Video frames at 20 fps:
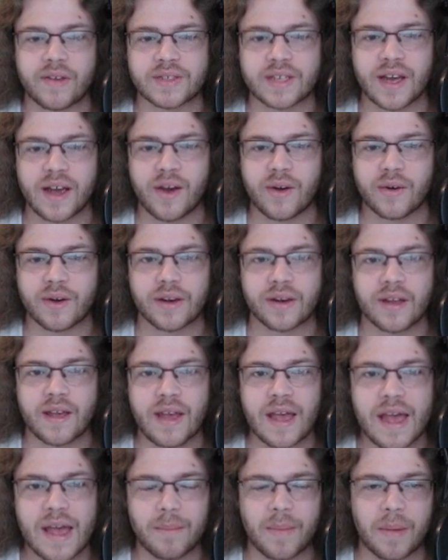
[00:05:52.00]
now and
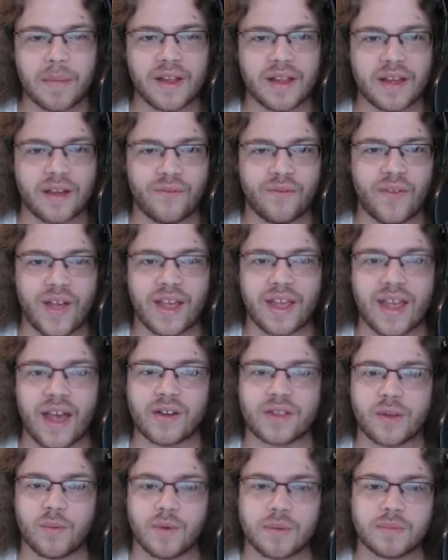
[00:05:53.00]
maybe like fake
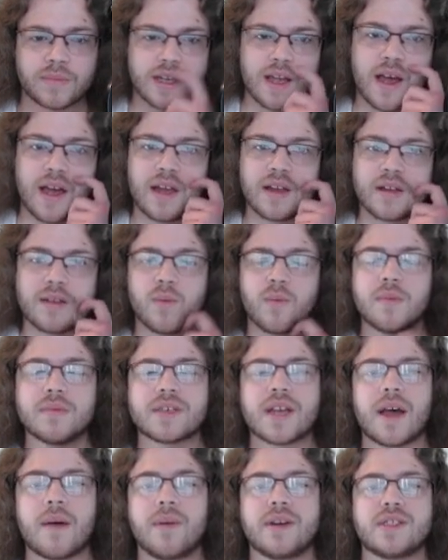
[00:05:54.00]
out the Whimsicott. The
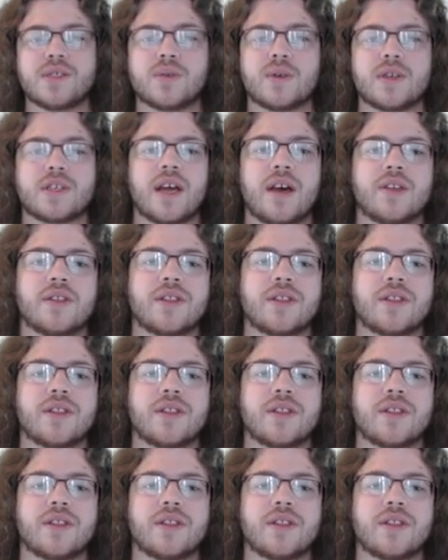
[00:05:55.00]
Whimsicott might switch out